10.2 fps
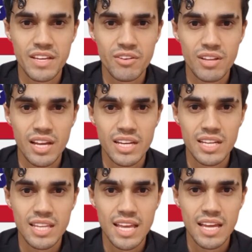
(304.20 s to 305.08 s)

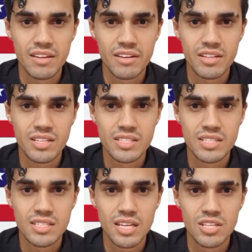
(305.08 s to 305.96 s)
Carolina,
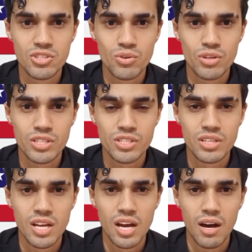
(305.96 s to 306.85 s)
Arkansas, and Georgia
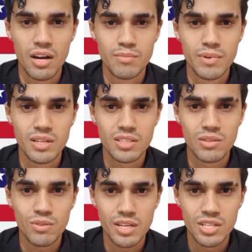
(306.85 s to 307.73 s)
are among the
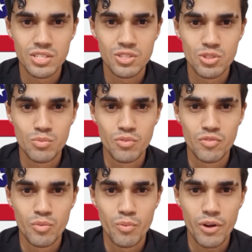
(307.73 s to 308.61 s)
locations to move
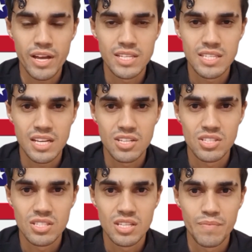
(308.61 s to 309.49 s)
the Pride
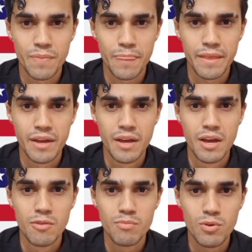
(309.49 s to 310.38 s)
sections.
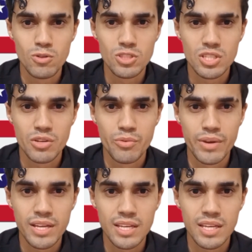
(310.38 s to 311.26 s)
Most
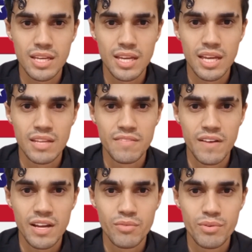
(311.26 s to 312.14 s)
rank and
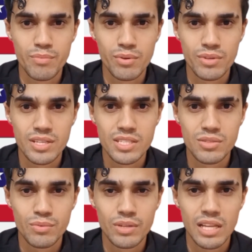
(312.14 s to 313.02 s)
file employees
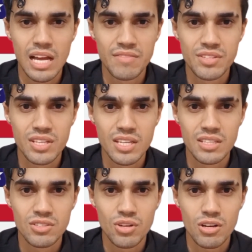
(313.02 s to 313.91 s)
were left in
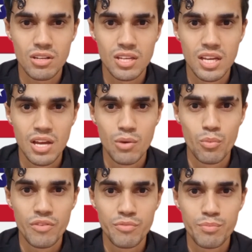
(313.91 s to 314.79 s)
the dark,
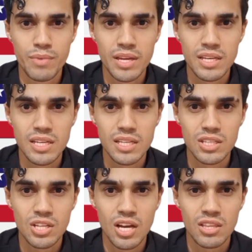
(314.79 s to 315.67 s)
with many
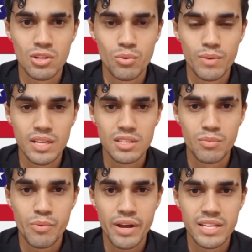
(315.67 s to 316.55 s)
not knowing the
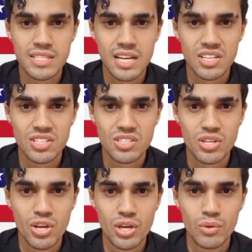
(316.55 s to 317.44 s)
Pride sections
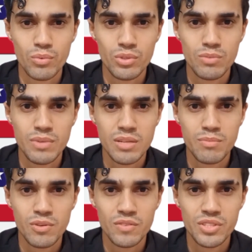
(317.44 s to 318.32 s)
would be
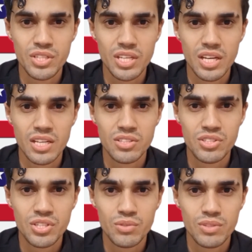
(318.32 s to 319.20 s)
moved
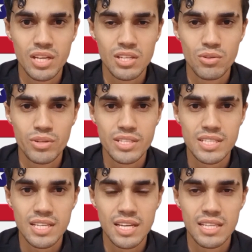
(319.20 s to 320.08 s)
until they noticed
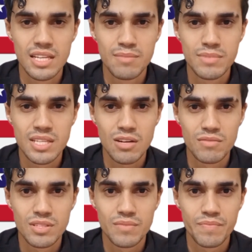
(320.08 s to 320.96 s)
it
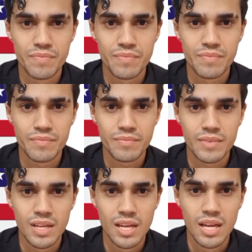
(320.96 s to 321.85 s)
themselves.
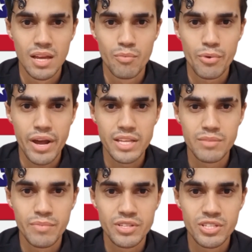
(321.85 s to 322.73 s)
Pride
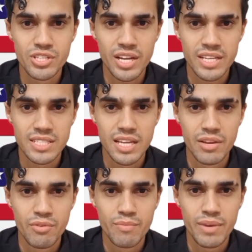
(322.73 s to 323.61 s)
merchandise
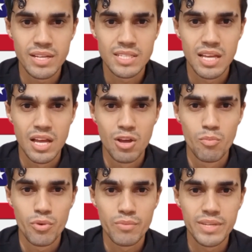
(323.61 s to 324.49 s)
remains
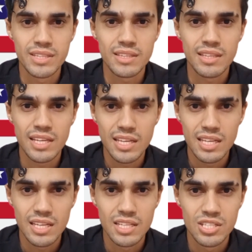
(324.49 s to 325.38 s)
prominently
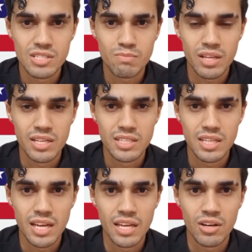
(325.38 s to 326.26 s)
displayed
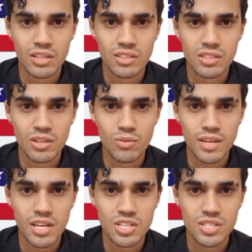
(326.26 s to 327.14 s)
at other
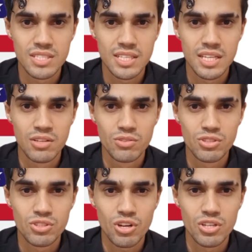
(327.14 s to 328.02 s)
locations and on the
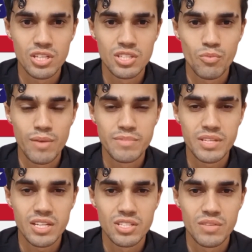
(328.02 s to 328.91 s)
Target
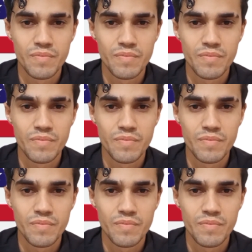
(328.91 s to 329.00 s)
website.